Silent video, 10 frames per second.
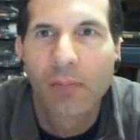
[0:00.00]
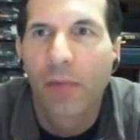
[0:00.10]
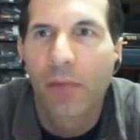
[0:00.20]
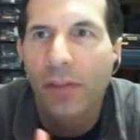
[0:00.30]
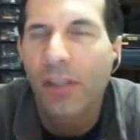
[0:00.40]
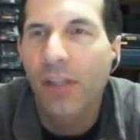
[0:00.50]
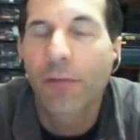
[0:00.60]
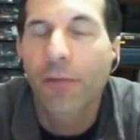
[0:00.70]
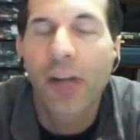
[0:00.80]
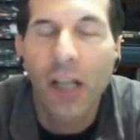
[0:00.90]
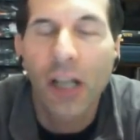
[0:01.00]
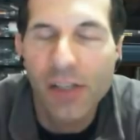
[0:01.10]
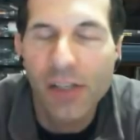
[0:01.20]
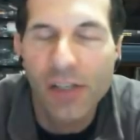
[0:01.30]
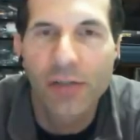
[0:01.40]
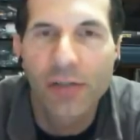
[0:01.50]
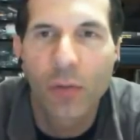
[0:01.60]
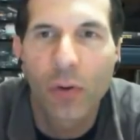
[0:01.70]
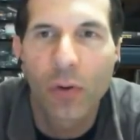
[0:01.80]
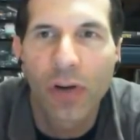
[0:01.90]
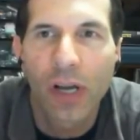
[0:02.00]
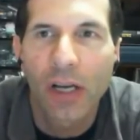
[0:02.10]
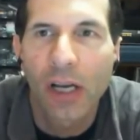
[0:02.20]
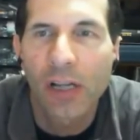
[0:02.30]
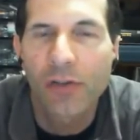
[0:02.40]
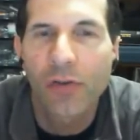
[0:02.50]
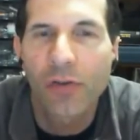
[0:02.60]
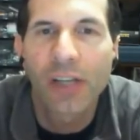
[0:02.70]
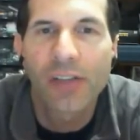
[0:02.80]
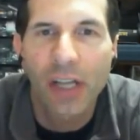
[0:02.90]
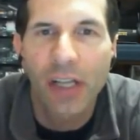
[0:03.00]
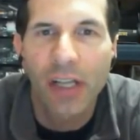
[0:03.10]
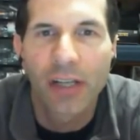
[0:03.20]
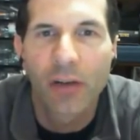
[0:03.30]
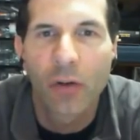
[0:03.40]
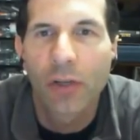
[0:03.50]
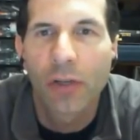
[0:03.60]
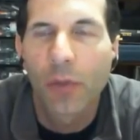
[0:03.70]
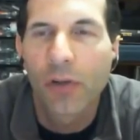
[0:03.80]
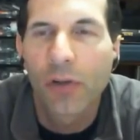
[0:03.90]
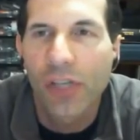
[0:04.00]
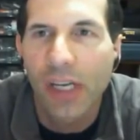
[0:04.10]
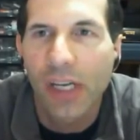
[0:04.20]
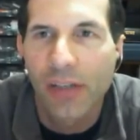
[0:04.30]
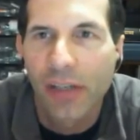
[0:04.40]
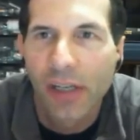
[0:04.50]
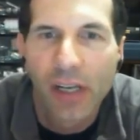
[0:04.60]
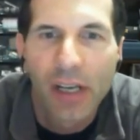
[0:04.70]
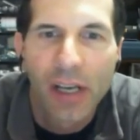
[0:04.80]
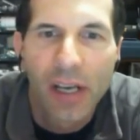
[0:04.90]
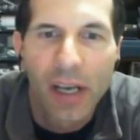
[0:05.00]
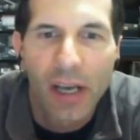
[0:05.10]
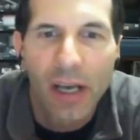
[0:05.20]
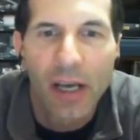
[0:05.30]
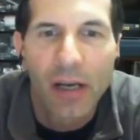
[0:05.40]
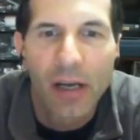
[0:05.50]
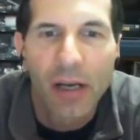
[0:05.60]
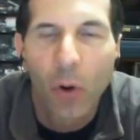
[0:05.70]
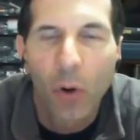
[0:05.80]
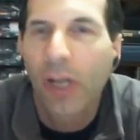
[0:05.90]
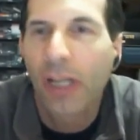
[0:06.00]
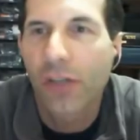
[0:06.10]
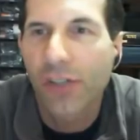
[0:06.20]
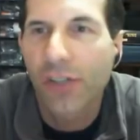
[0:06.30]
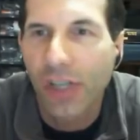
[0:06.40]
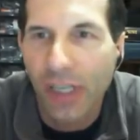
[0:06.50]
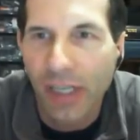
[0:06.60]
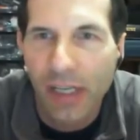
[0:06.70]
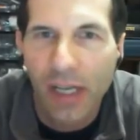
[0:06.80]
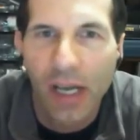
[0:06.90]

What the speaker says: things like Fresnel lenses for concentrating sunlight in order to produce heat or electricity,